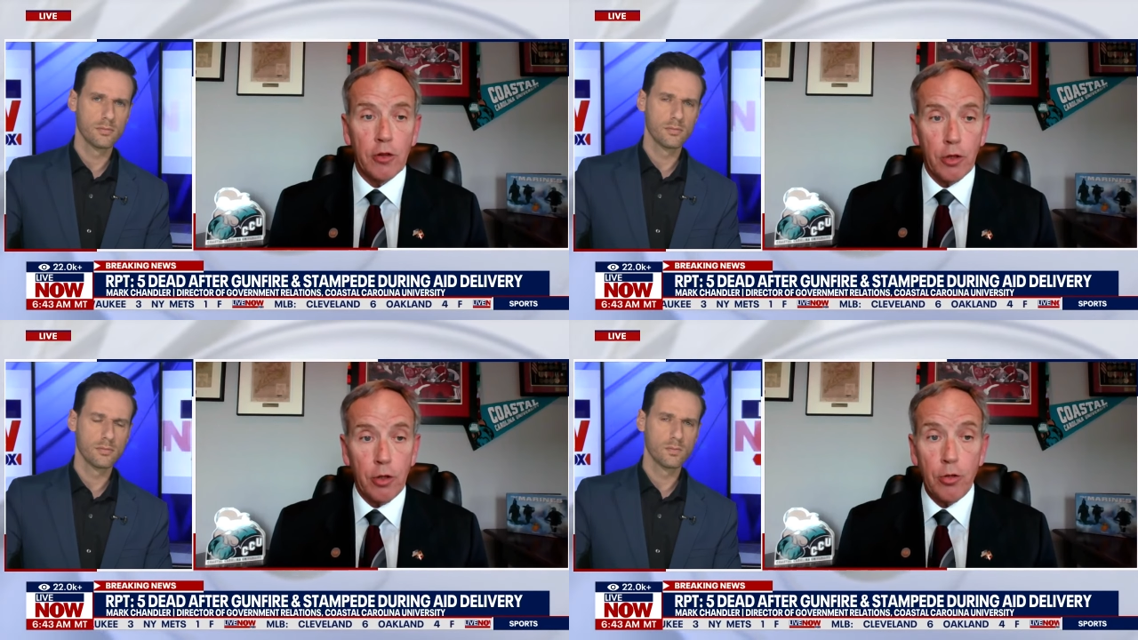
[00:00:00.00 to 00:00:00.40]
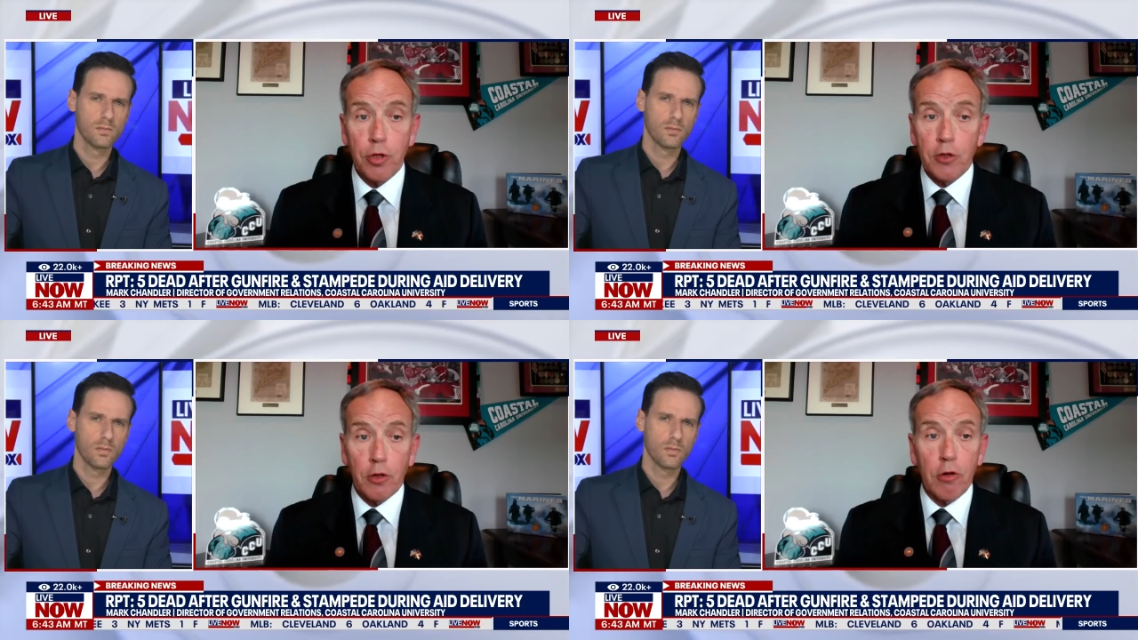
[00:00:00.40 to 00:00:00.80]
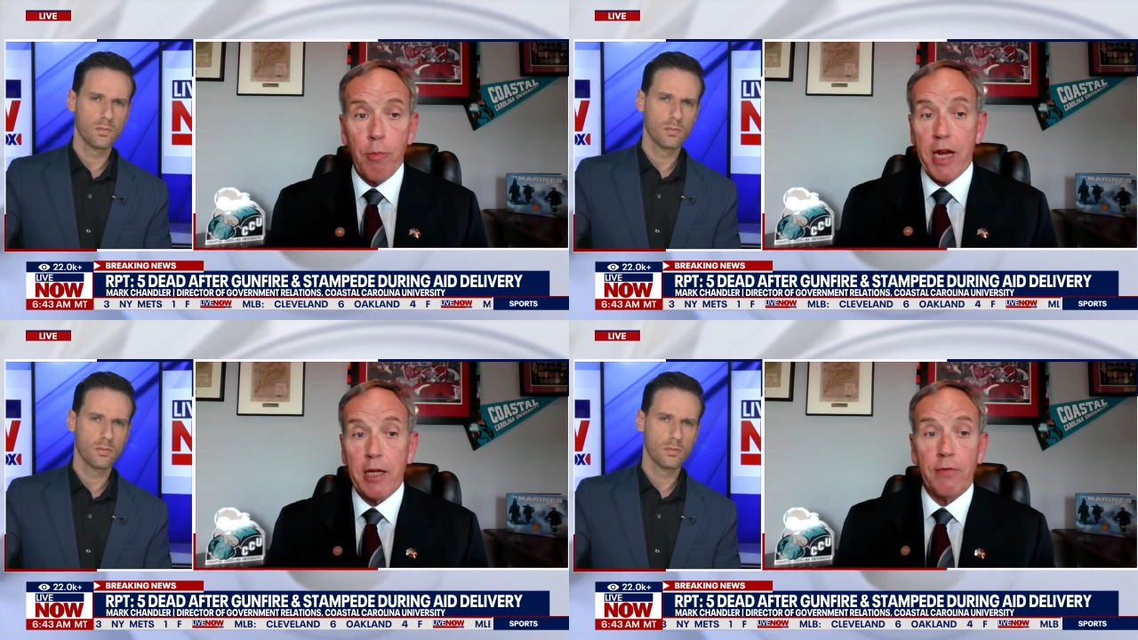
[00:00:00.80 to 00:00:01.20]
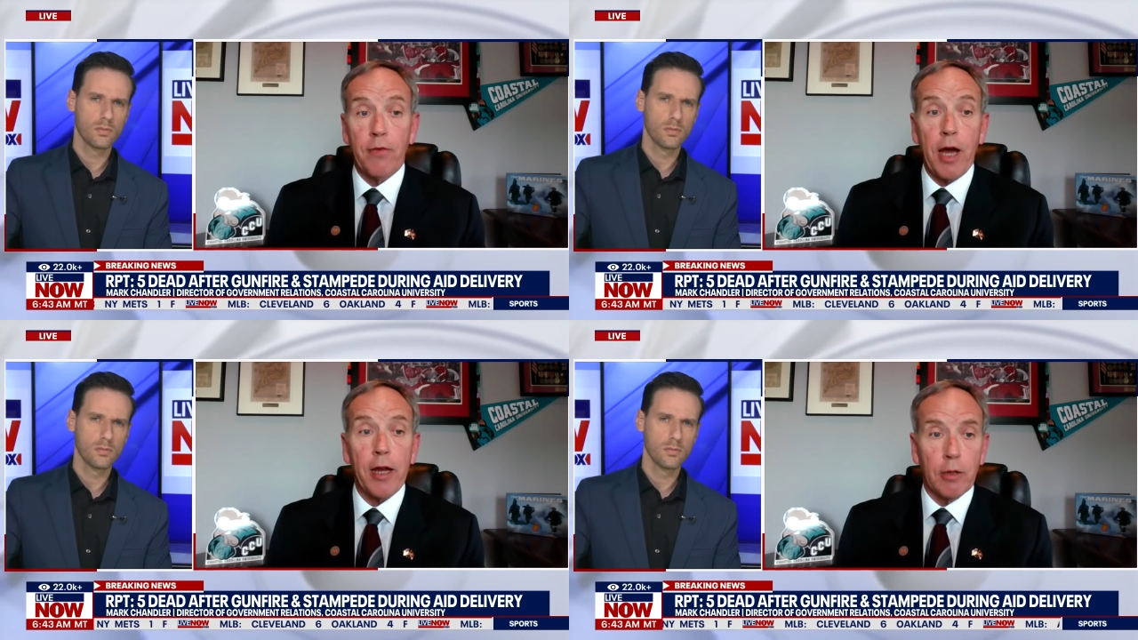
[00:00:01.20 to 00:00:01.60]
Speaker 1: The Houthis are remaining
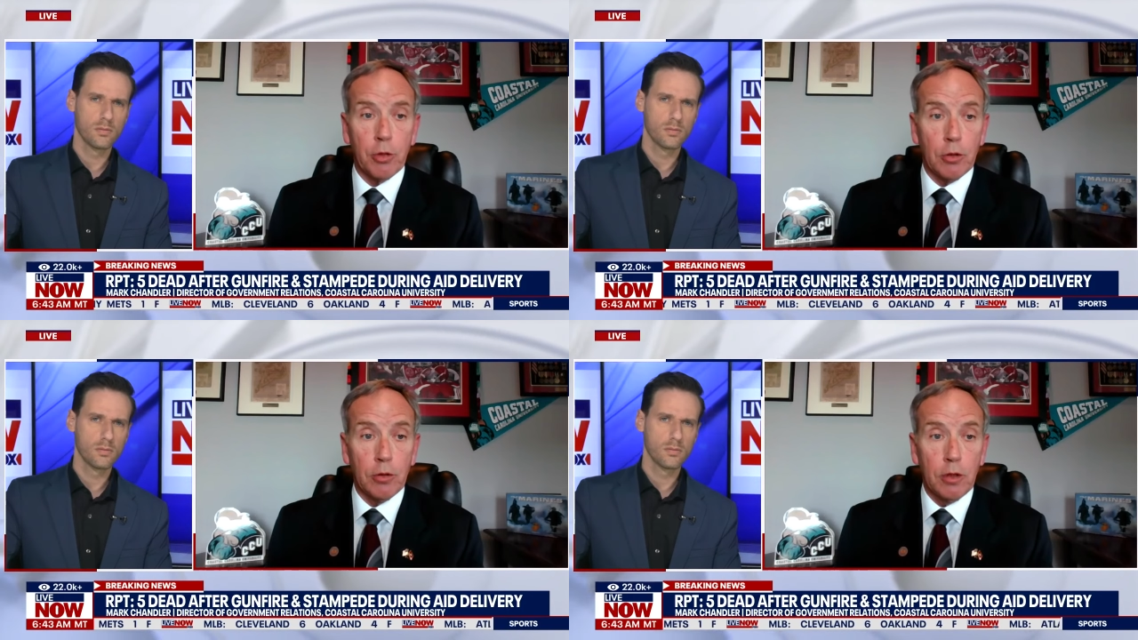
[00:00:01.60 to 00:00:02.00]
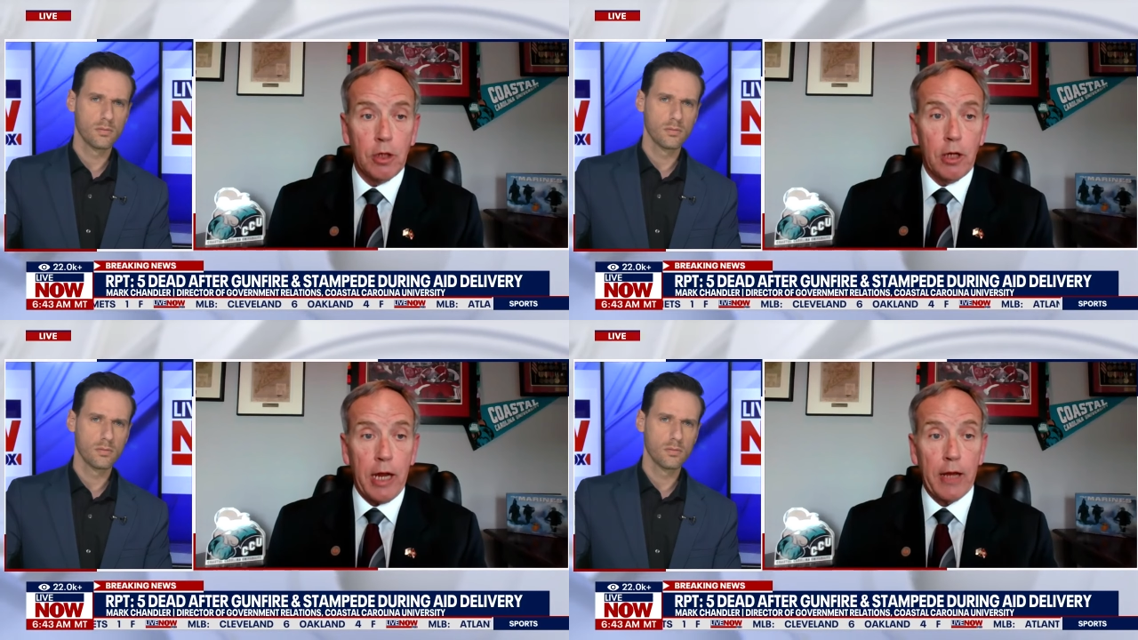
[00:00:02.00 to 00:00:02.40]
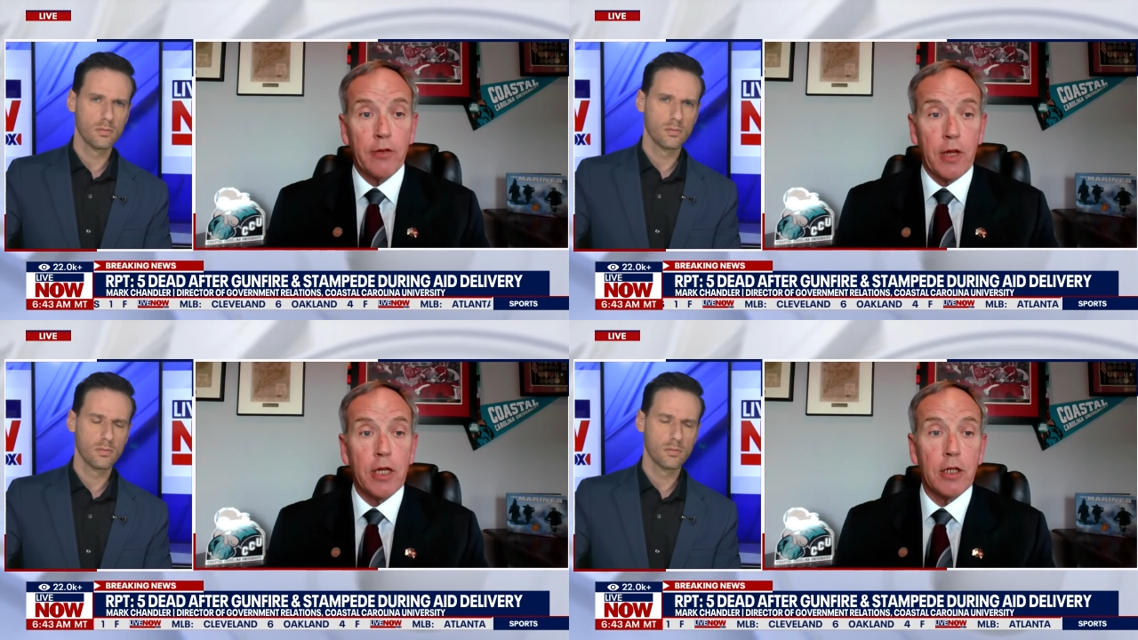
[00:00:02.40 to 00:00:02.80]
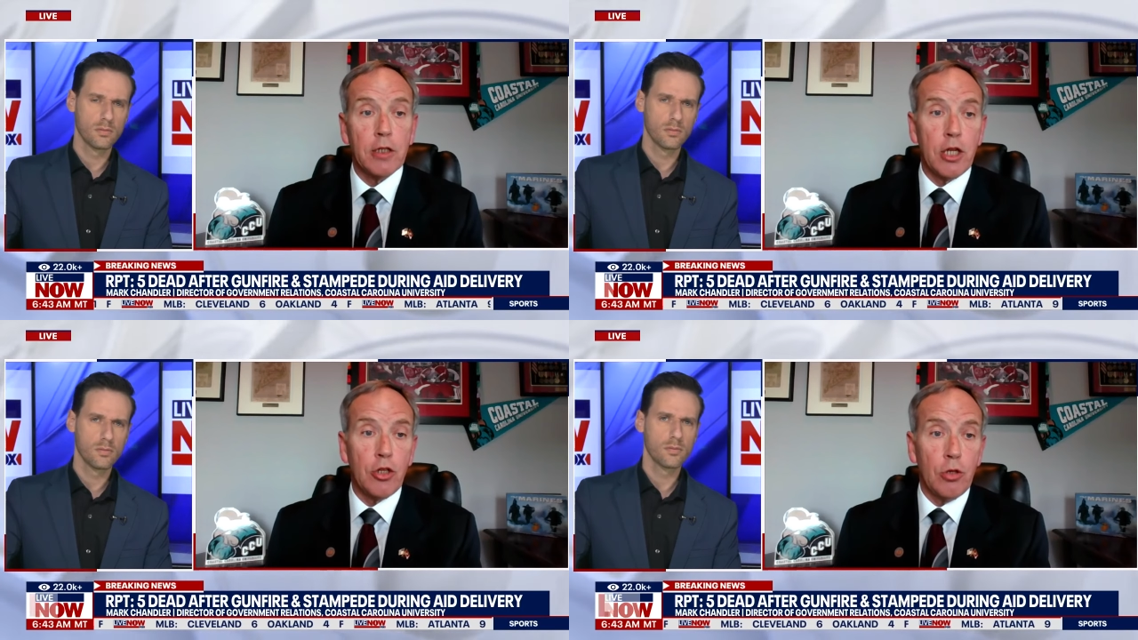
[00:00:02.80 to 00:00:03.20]
viable as they
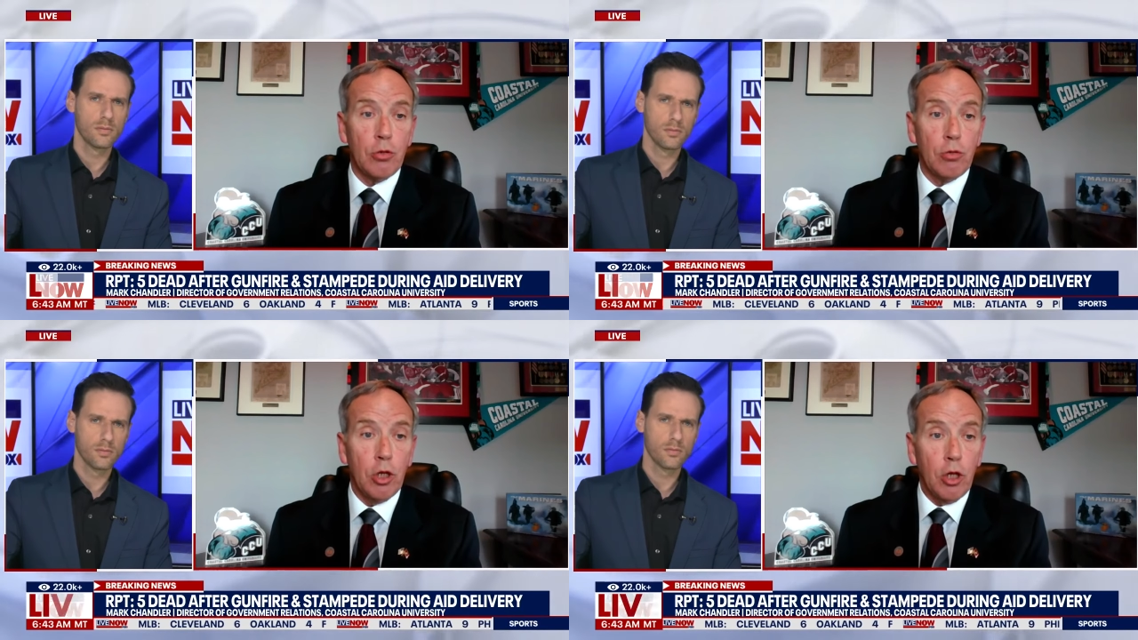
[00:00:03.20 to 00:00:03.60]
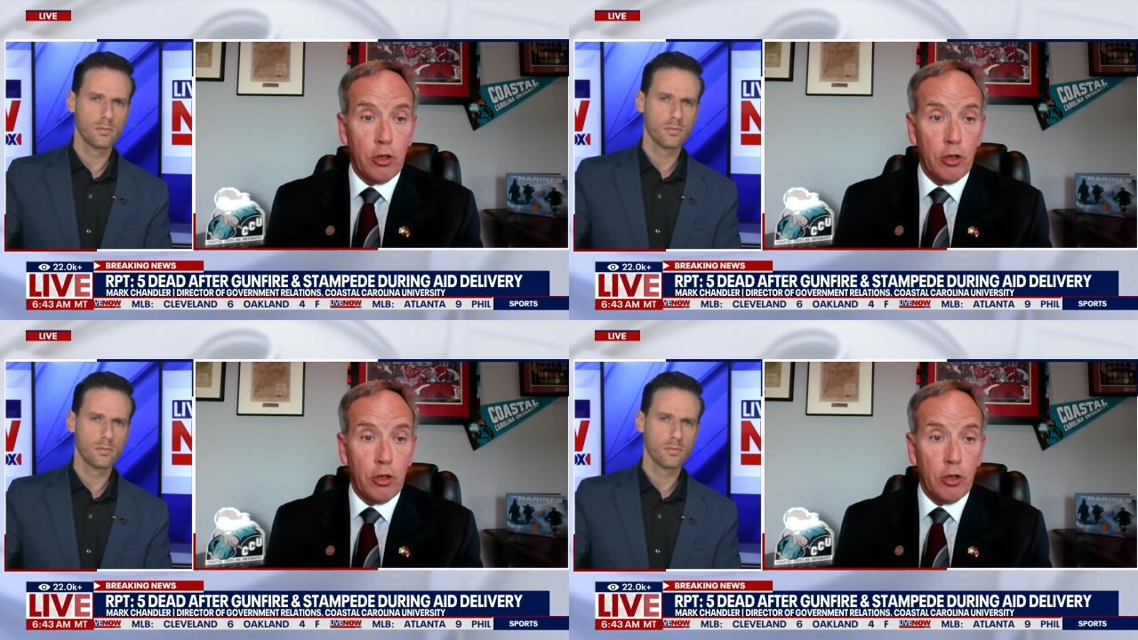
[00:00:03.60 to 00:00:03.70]
continue